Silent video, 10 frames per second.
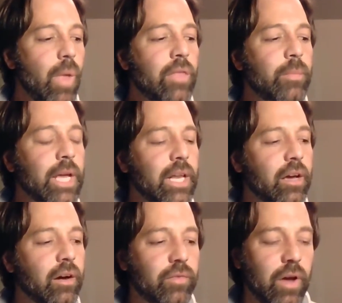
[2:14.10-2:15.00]

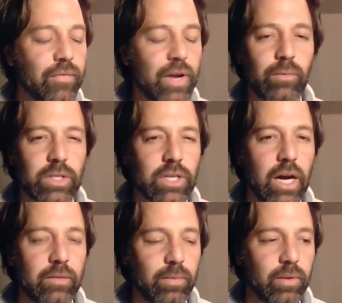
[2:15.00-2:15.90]
beginning of, I forget which
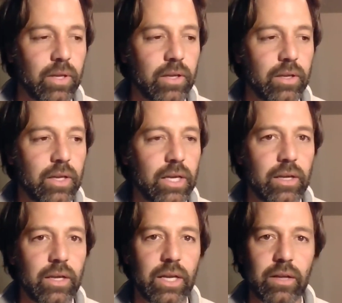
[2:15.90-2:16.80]
gospel it
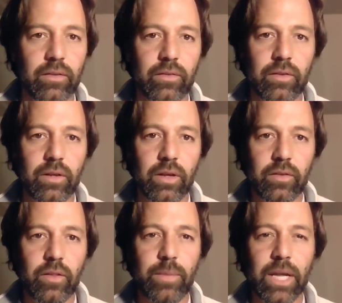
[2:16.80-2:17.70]
is.
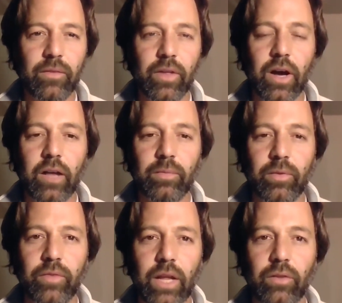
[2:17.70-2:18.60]
The beginning of the
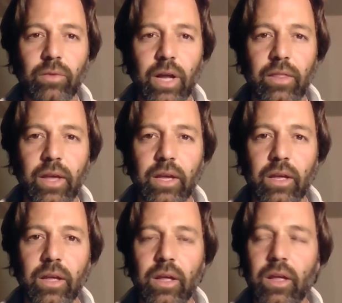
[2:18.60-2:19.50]
Gospel of St. Luke, I think.